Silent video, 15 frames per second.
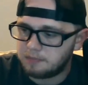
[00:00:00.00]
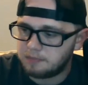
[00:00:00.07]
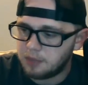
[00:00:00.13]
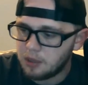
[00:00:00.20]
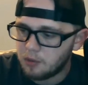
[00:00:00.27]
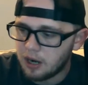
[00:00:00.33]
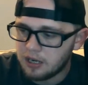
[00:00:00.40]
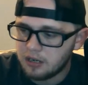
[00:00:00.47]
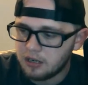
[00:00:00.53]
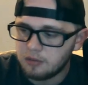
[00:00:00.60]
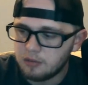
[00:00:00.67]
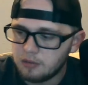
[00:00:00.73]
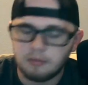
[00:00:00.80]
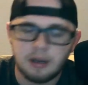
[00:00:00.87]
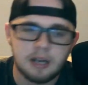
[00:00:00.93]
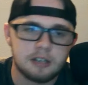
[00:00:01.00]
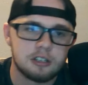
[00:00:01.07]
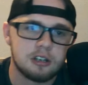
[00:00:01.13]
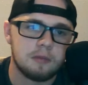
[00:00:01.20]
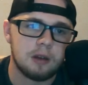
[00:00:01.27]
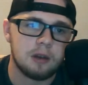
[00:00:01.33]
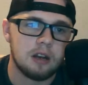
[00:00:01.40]
BYU
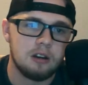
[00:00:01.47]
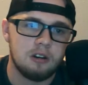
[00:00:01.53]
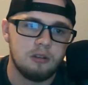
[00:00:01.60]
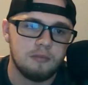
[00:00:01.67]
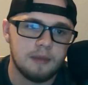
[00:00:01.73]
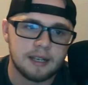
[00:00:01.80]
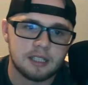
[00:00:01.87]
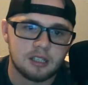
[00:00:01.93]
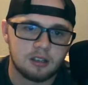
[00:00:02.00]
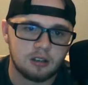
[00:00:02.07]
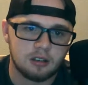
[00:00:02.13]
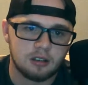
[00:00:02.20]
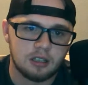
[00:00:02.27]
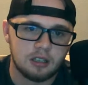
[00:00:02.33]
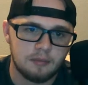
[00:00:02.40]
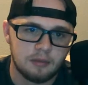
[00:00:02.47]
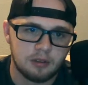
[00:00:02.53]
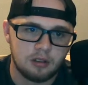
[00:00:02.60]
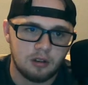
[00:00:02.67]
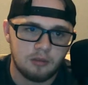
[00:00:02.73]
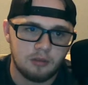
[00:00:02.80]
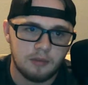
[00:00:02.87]
matchup in the
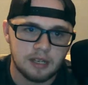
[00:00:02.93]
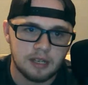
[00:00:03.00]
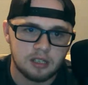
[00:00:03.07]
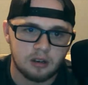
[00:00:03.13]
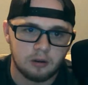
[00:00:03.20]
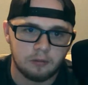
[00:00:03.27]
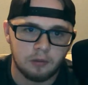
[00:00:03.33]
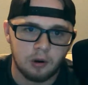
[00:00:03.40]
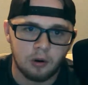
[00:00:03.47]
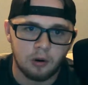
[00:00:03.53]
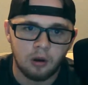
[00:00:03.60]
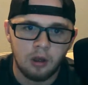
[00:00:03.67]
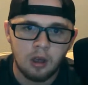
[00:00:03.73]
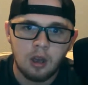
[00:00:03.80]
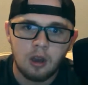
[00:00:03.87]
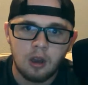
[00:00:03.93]
New Mexico Bowl.